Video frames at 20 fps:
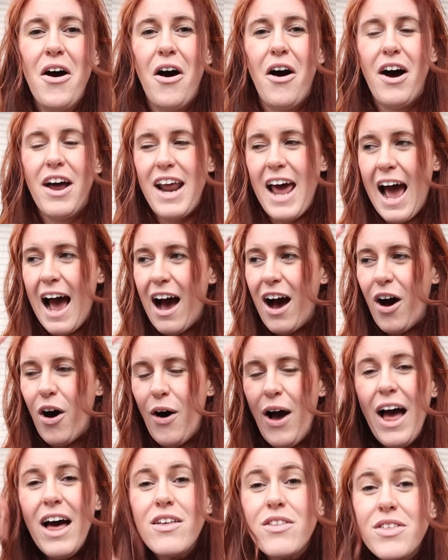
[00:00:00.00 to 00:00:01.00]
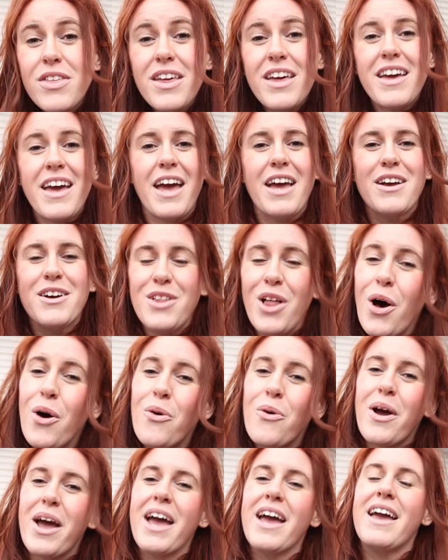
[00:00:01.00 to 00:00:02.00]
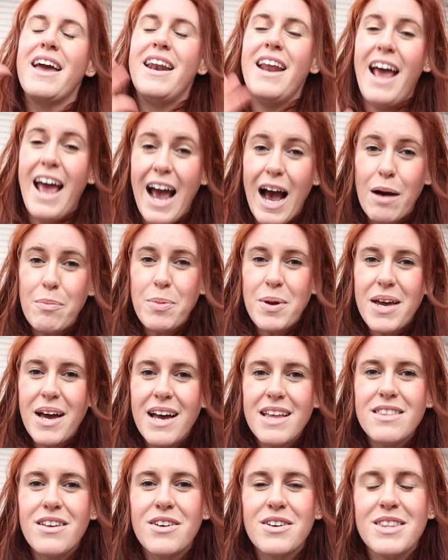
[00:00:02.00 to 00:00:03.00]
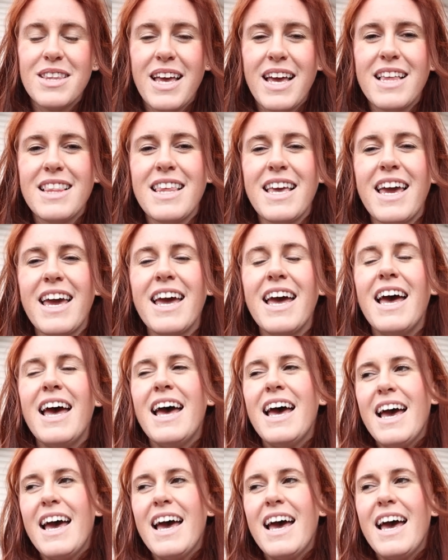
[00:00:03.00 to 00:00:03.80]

on how healthy and glowing and happy I look lately,